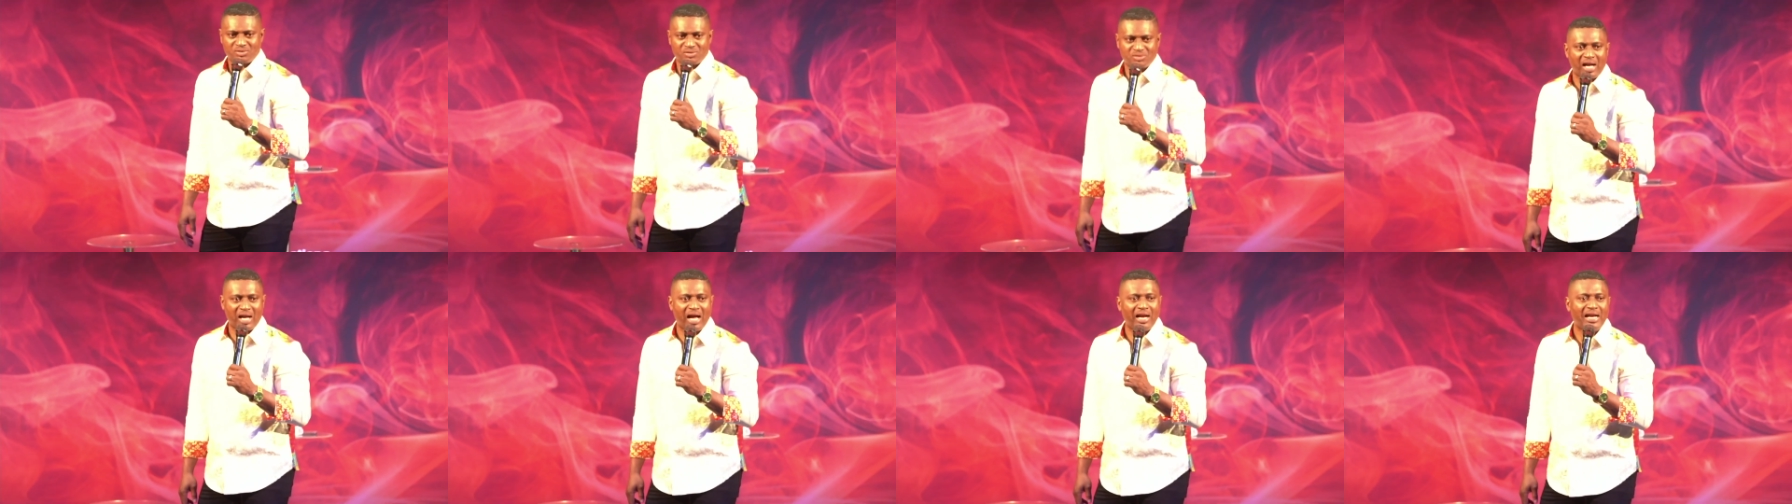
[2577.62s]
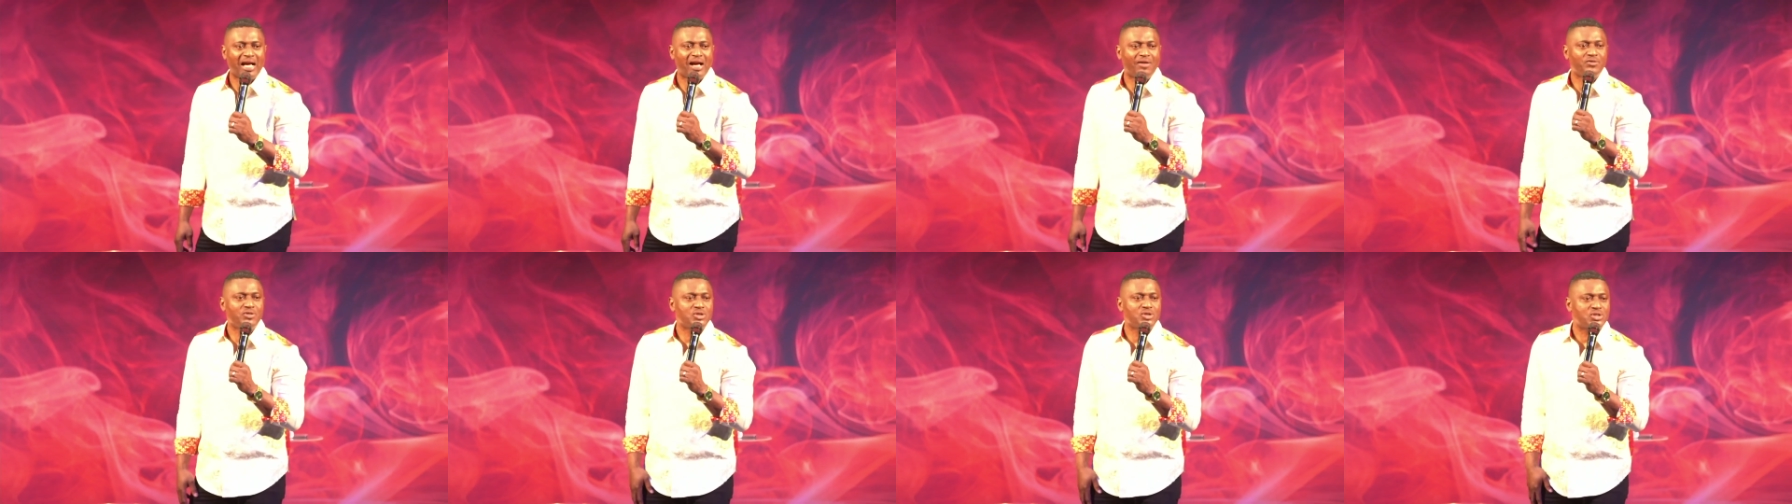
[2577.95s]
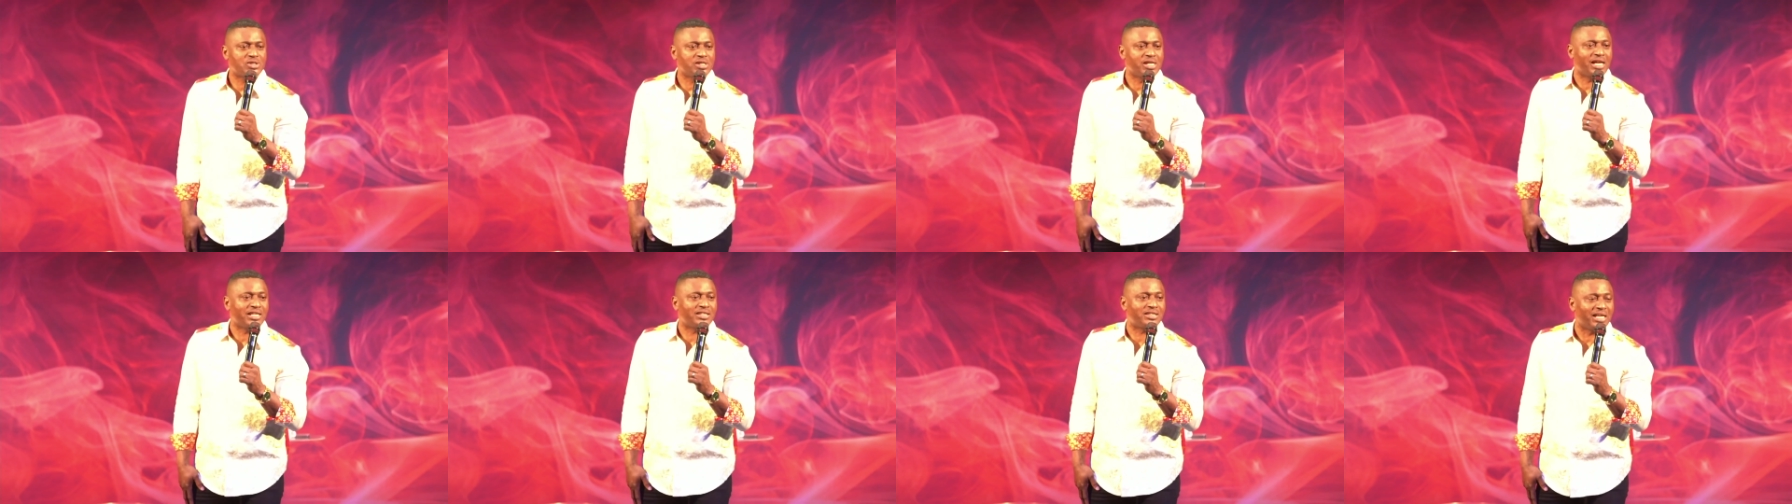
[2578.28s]
God, have you
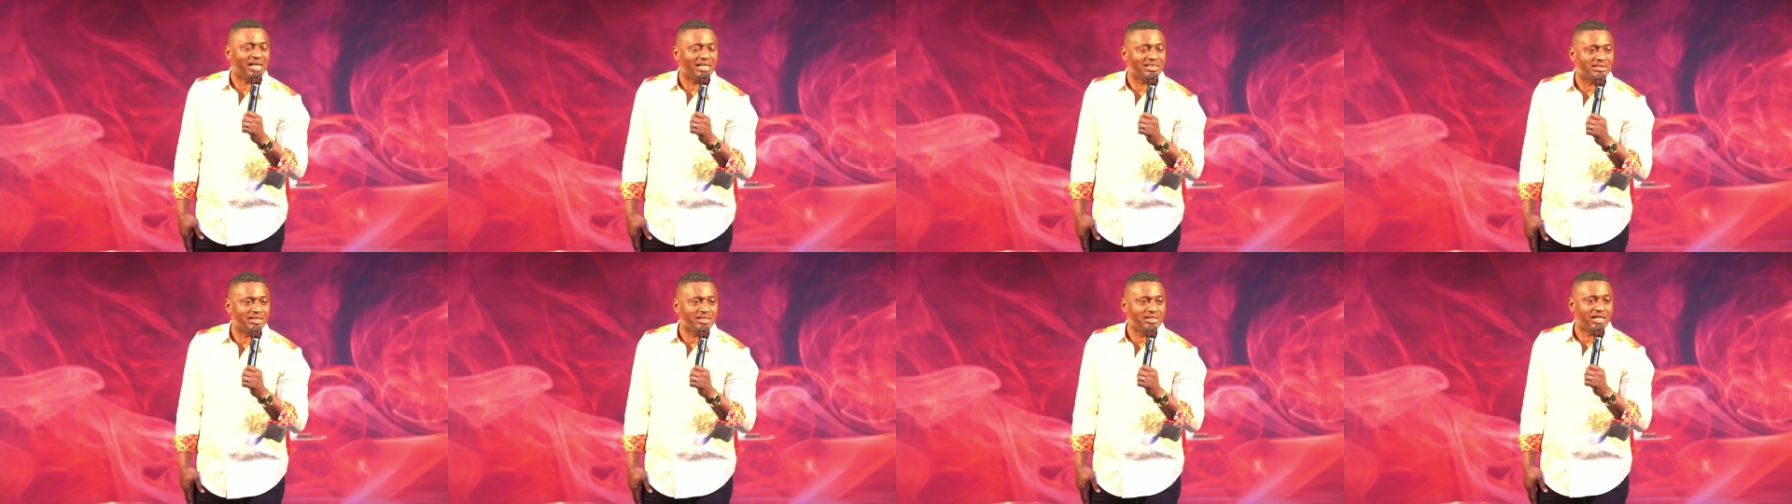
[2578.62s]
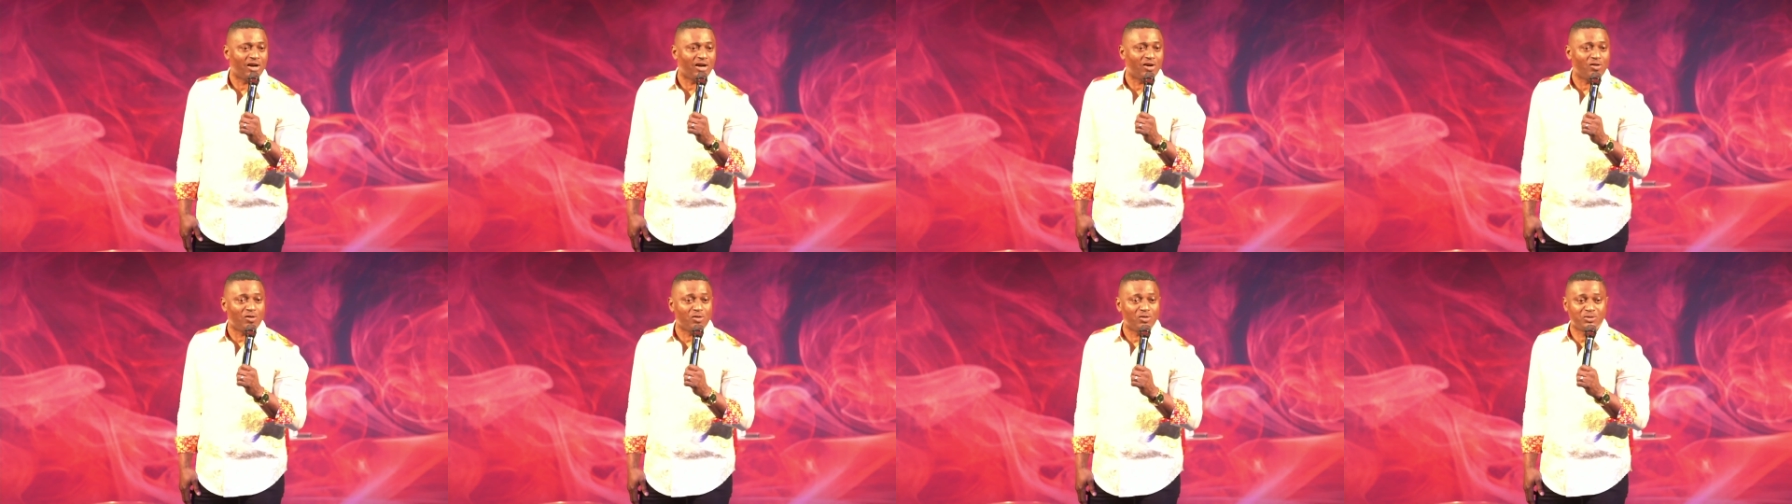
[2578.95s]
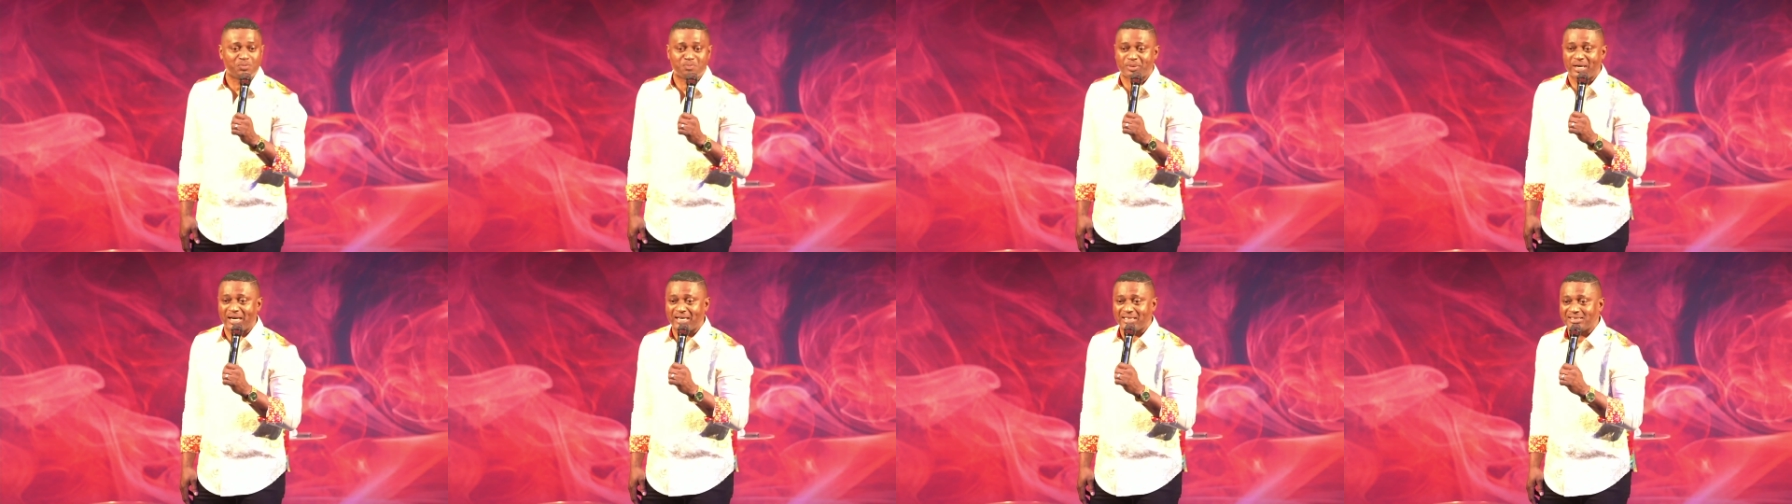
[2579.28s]
seen a 13 year
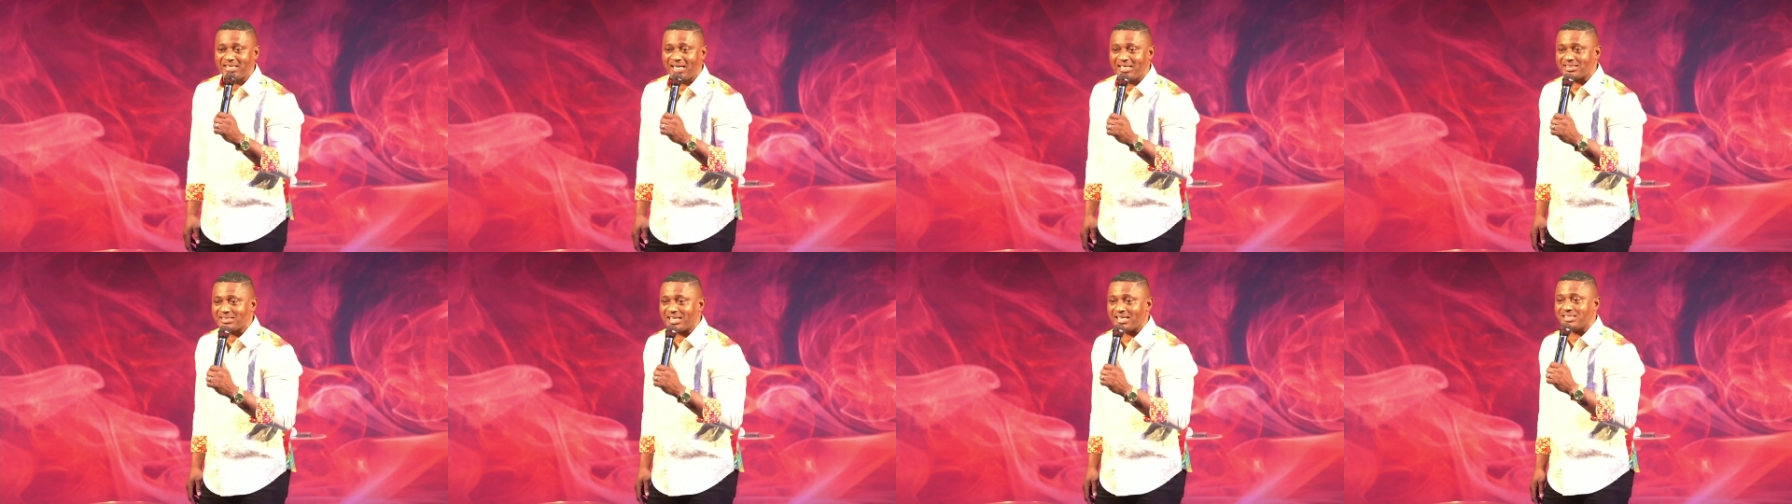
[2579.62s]
old pregnant